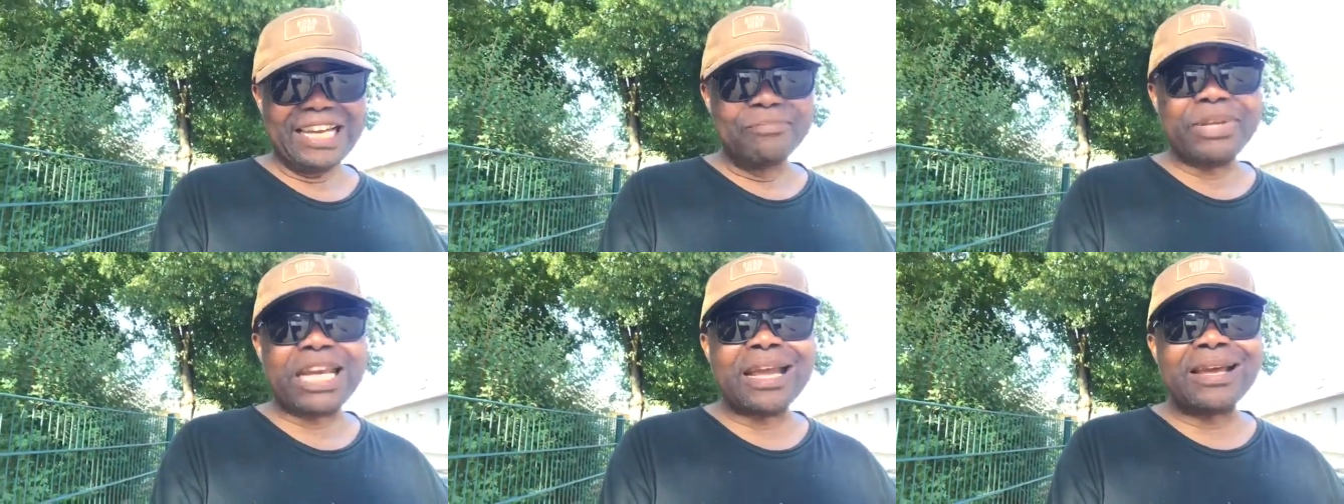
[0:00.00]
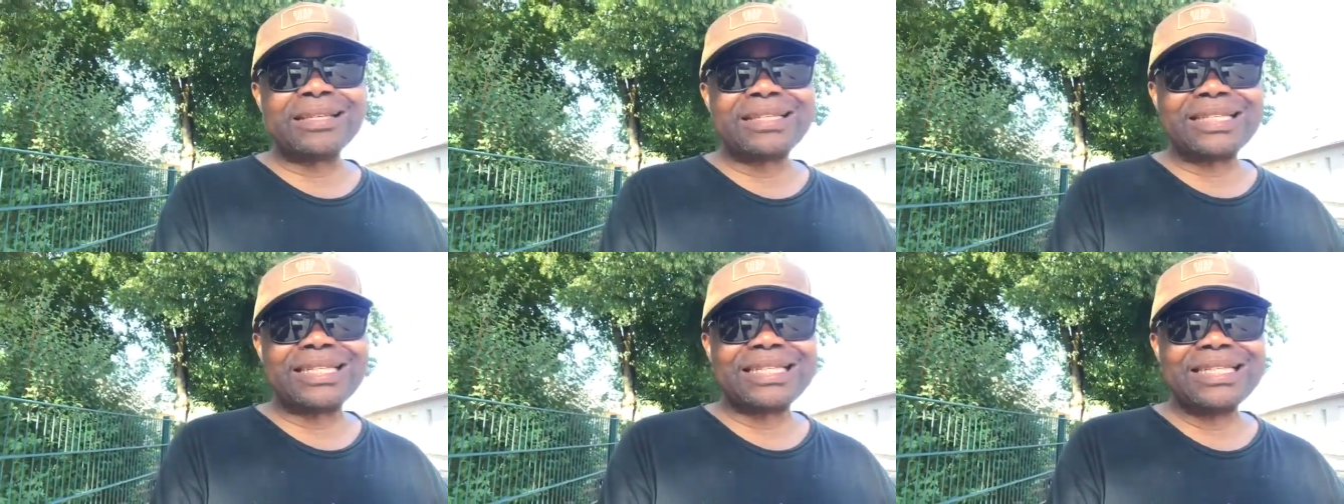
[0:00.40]

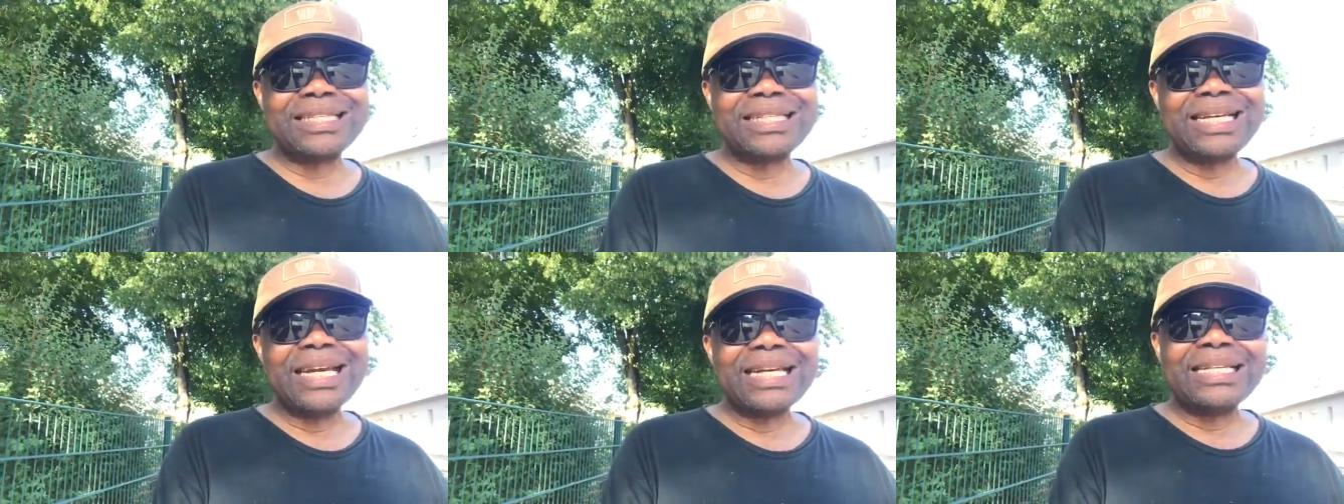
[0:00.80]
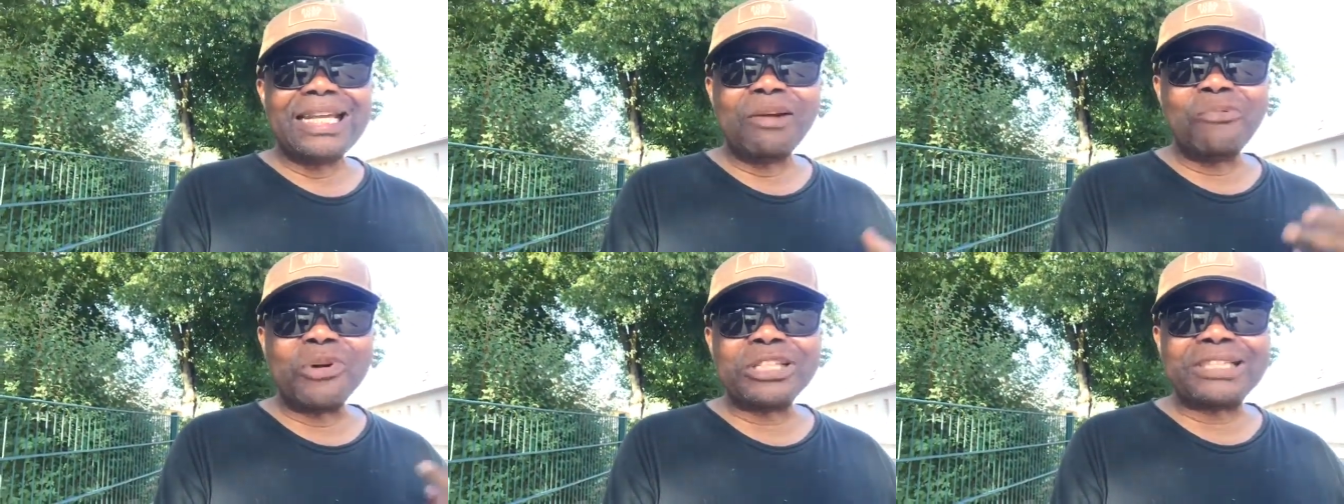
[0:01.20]
because
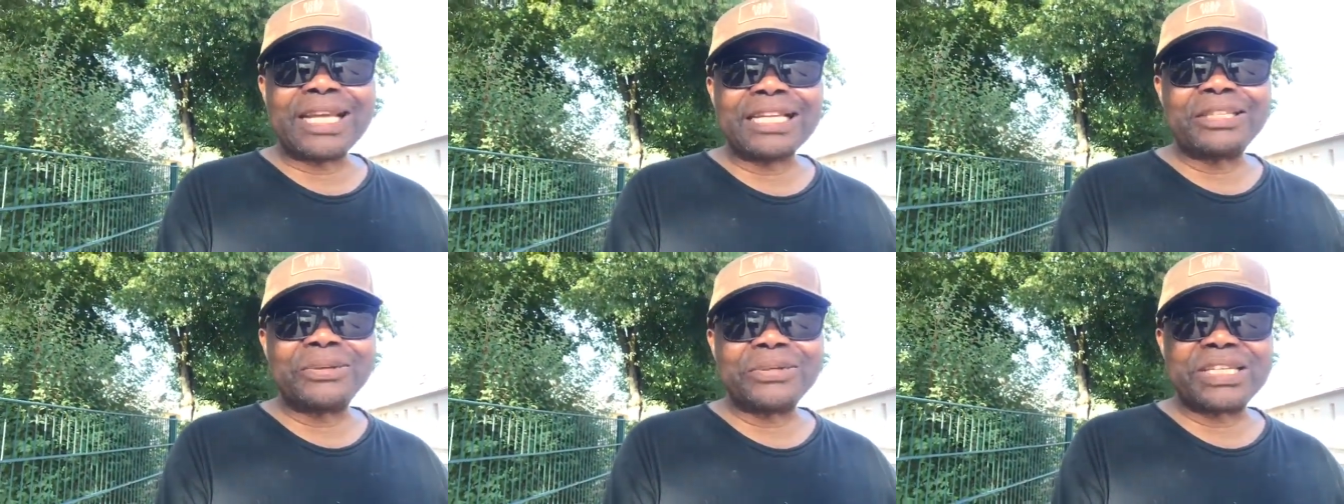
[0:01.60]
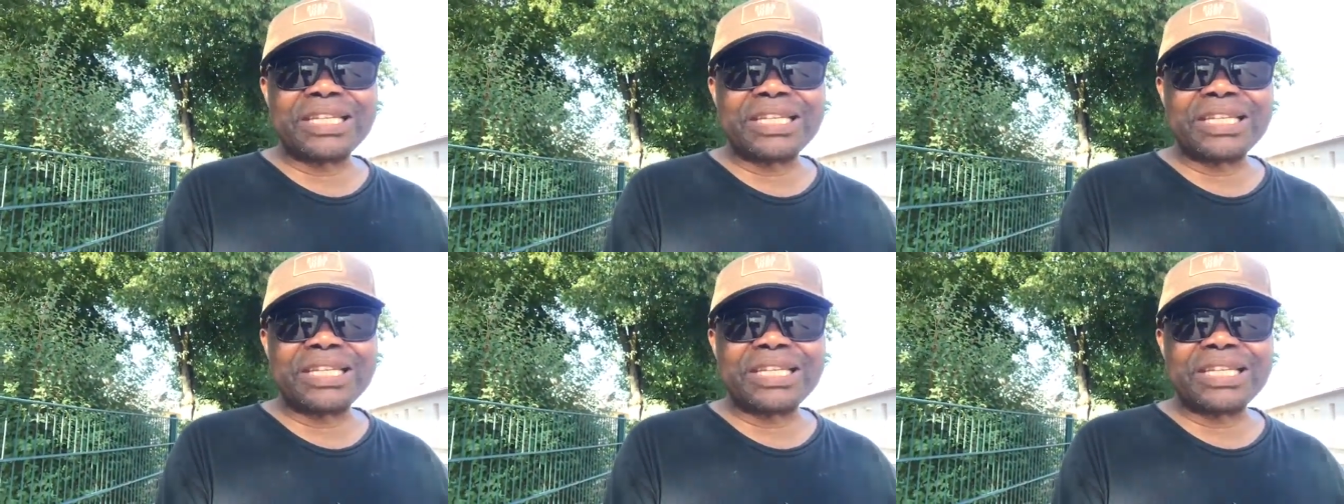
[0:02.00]
they wanted to